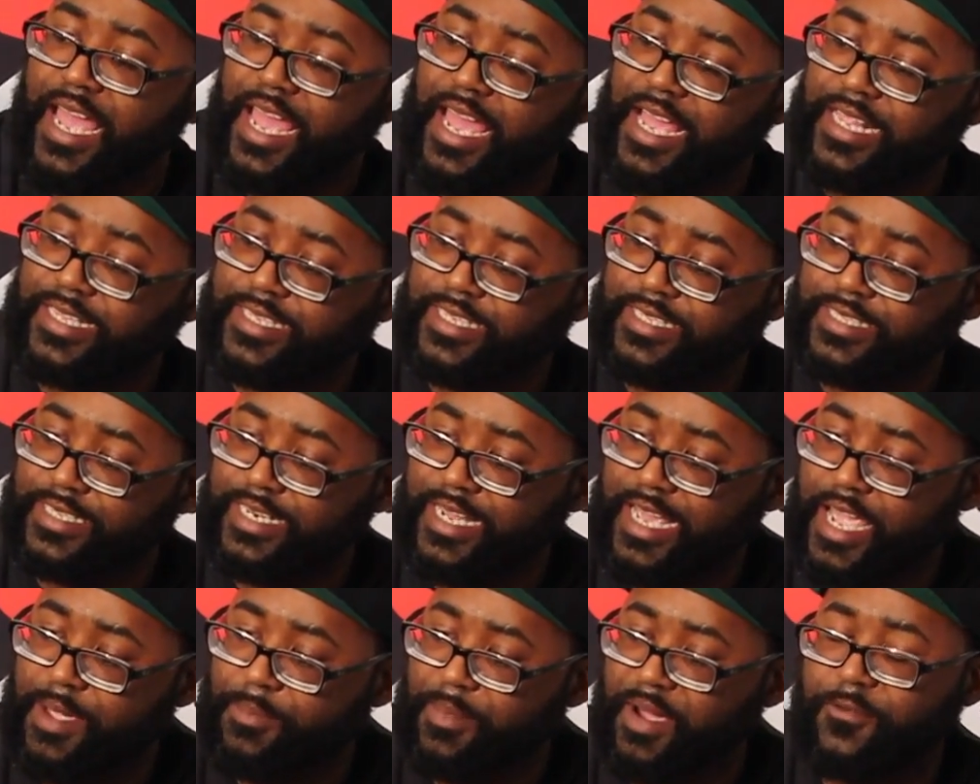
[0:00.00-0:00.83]
And
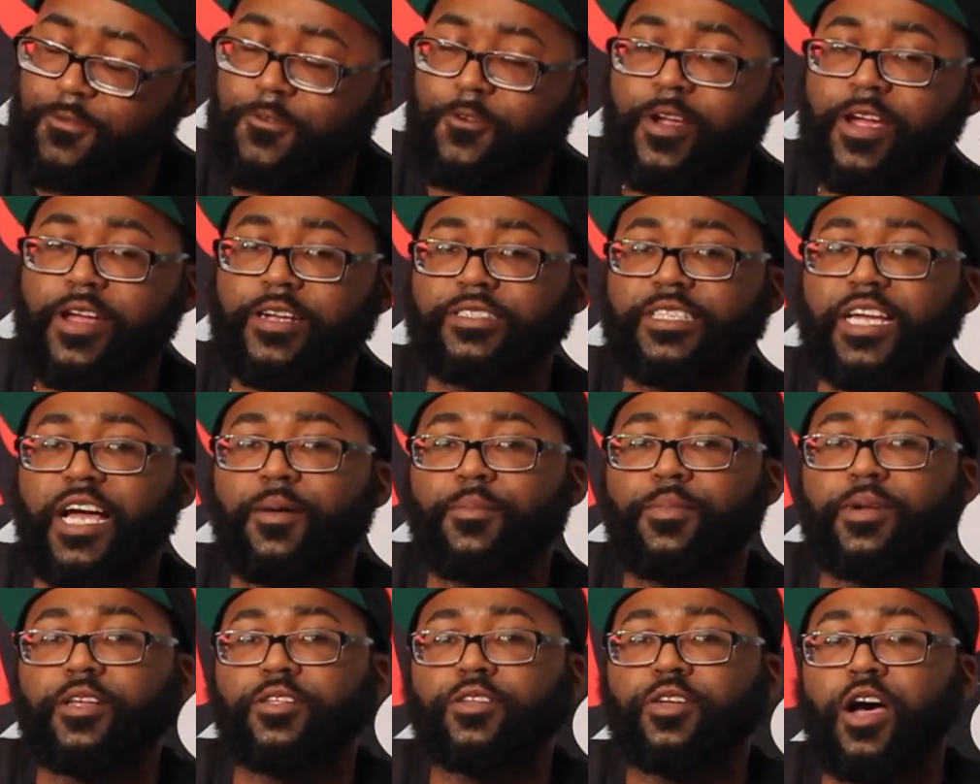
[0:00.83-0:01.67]
today, my friends,
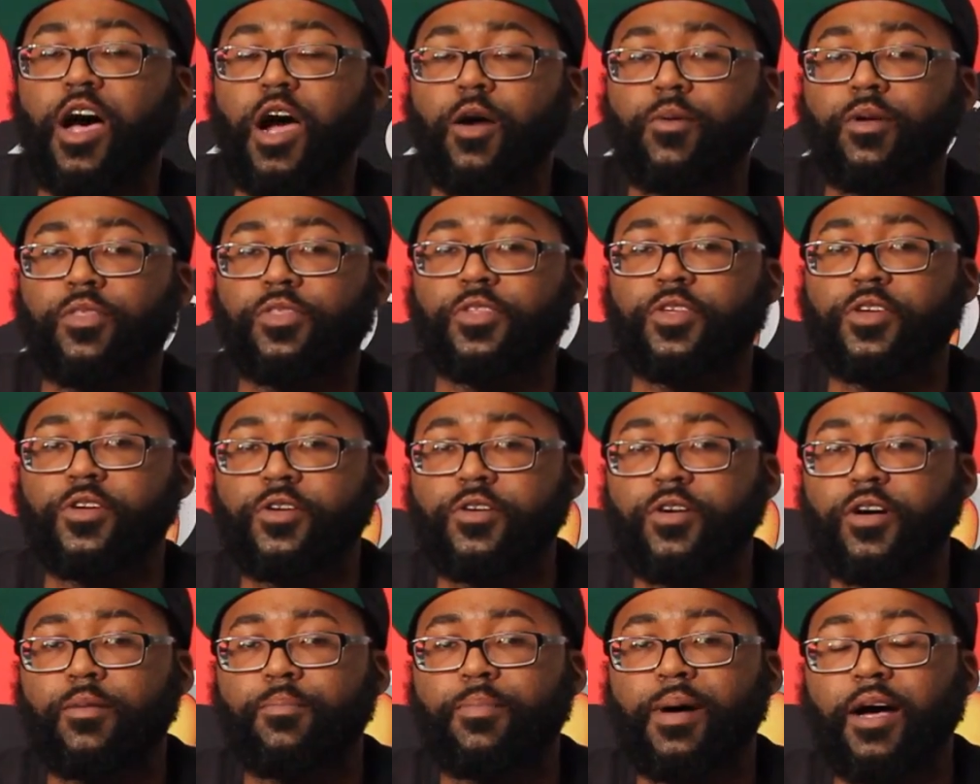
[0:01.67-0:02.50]
I'm going to talk with
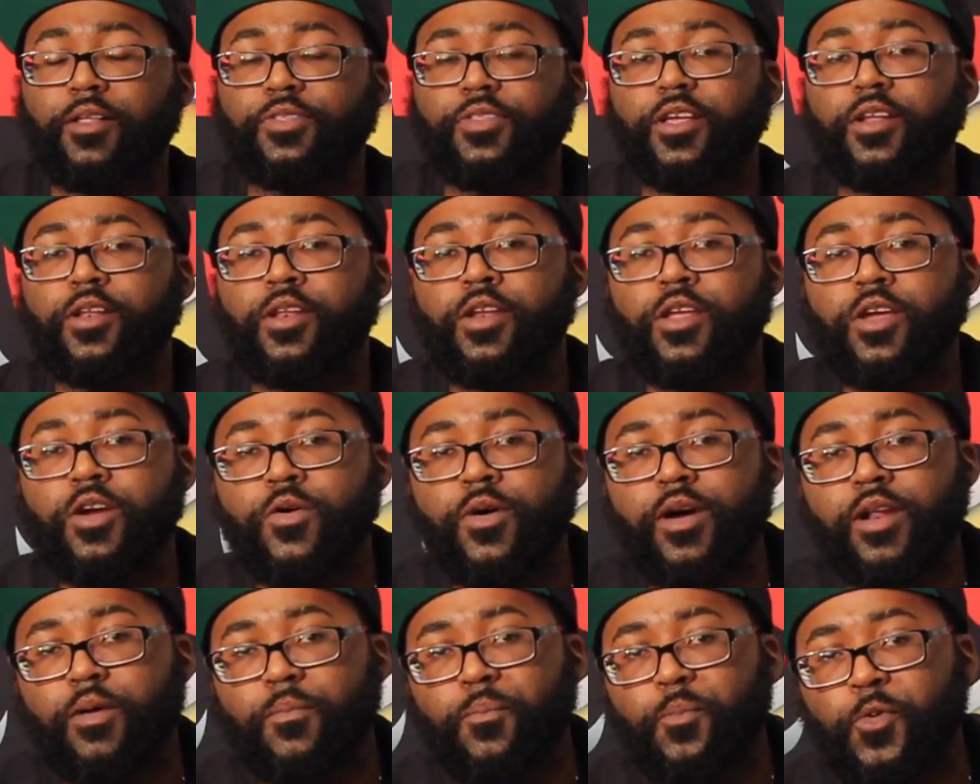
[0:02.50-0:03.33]
you about the
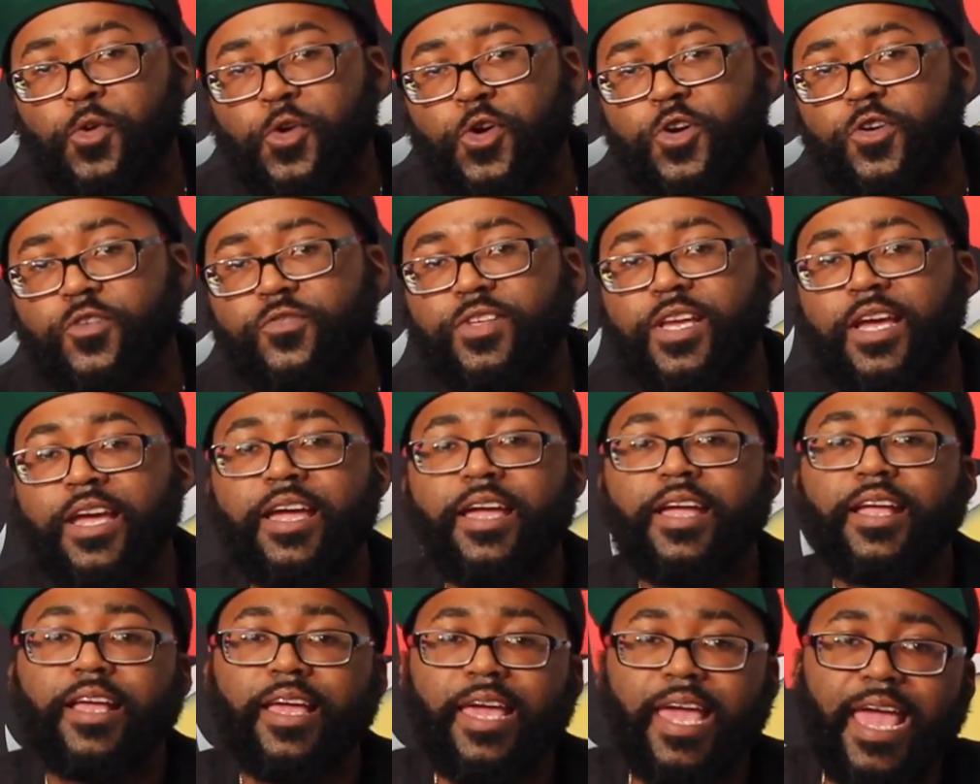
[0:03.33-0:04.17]
new and improved
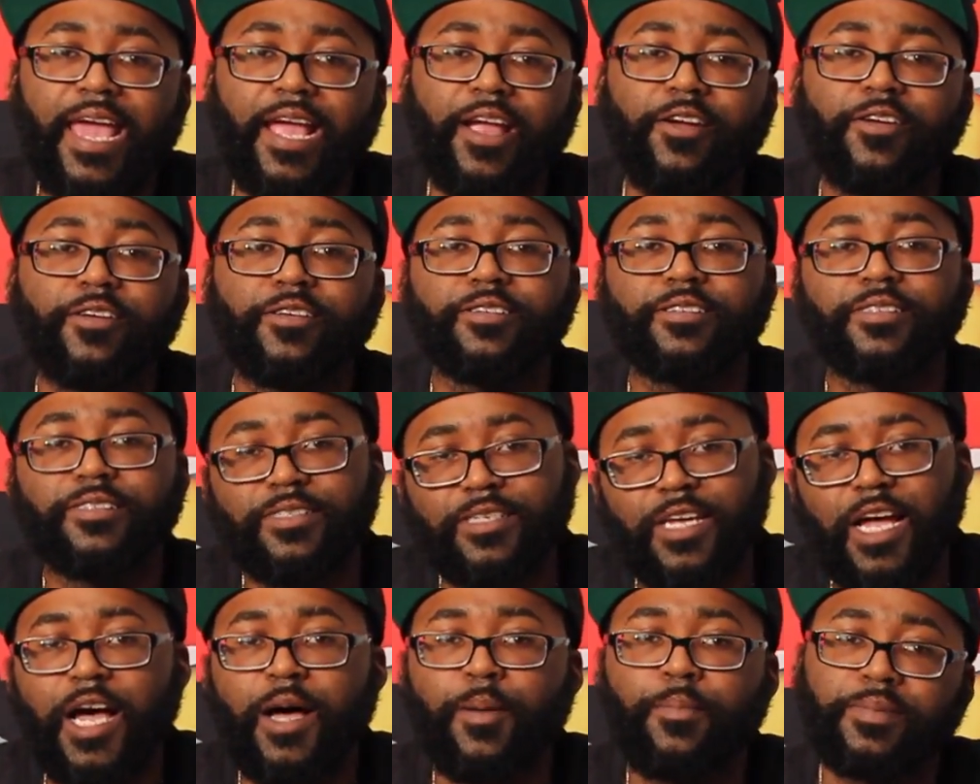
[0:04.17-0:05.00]
Kanger
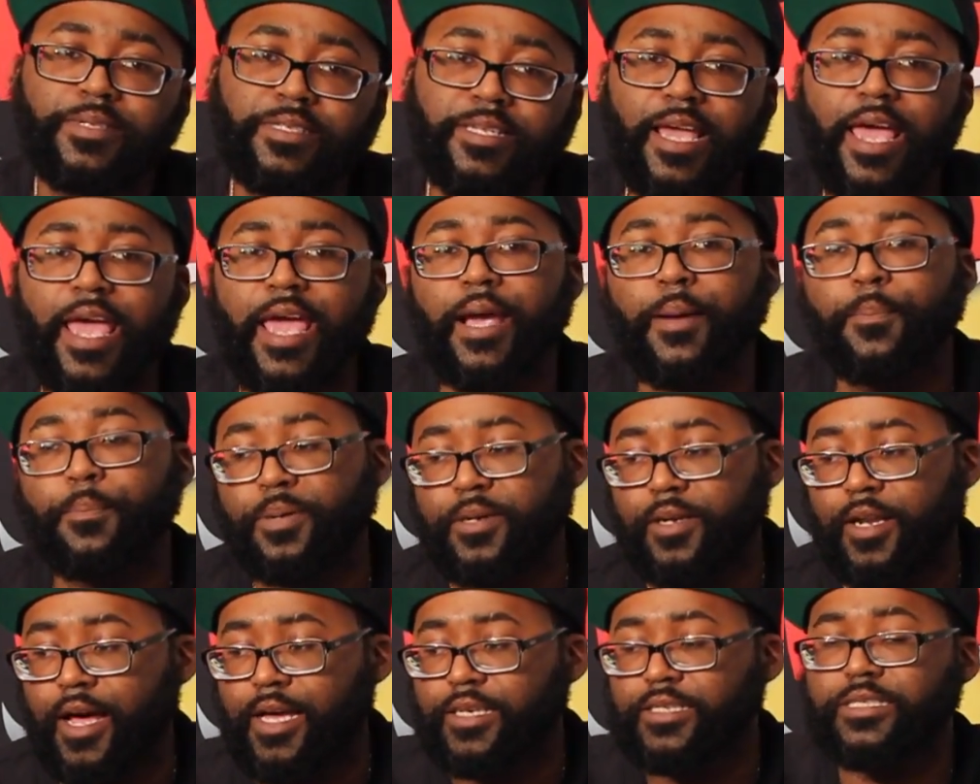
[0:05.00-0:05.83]
Subtank
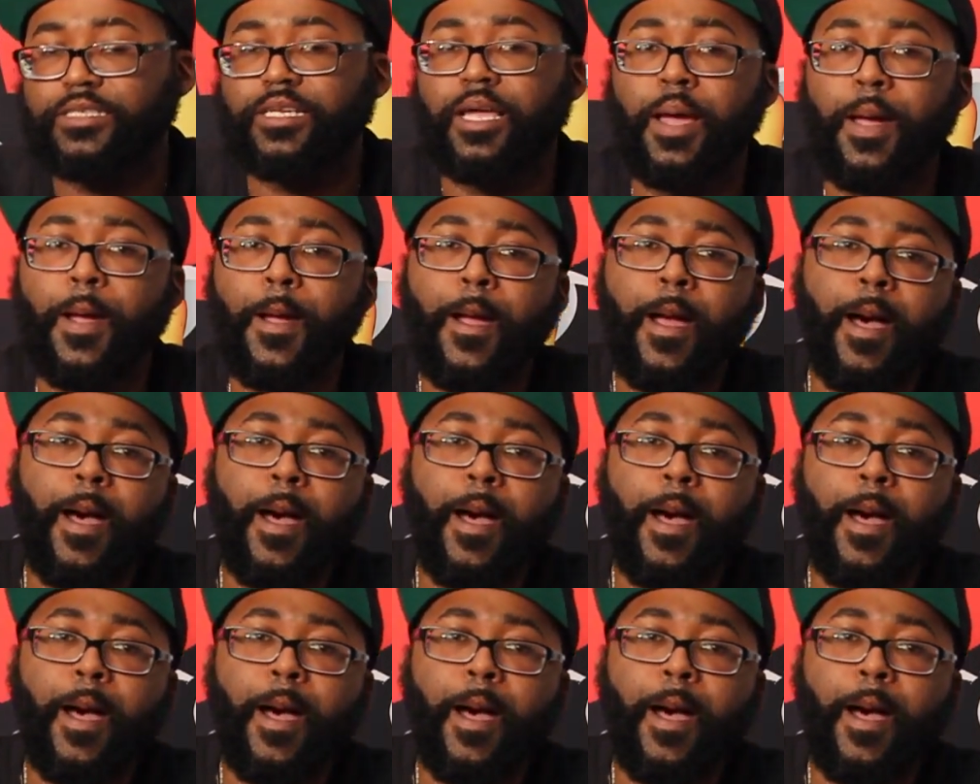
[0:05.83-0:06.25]
Plus.